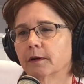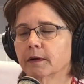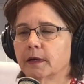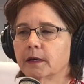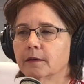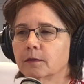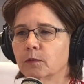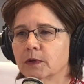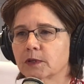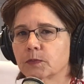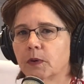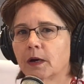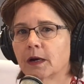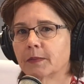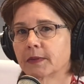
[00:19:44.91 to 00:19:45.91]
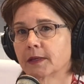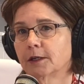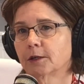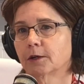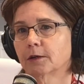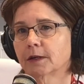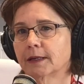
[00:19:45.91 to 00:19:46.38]
You're here in West Palm and
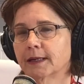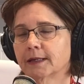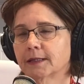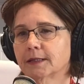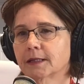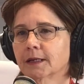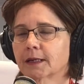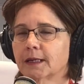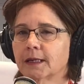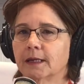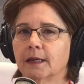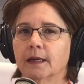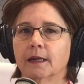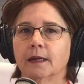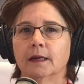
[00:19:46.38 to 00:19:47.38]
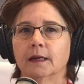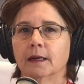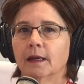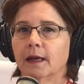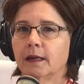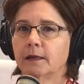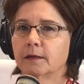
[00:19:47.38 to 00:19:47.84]
then you go to Nantucket
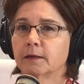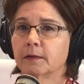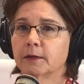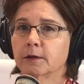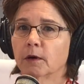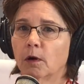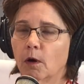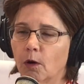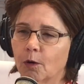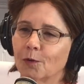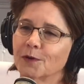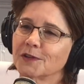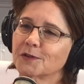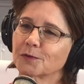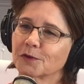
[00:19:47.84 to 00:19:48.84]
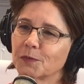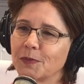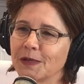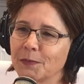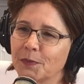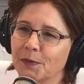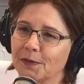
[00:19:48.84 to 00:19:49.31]
and you're always with
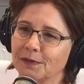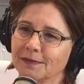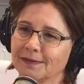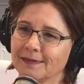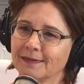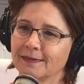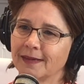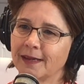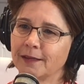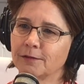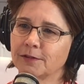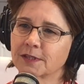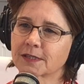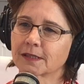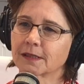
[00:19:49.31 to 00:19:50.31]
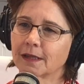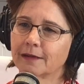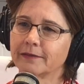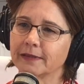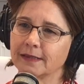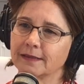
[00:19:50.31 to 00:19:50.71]
people and you just love it.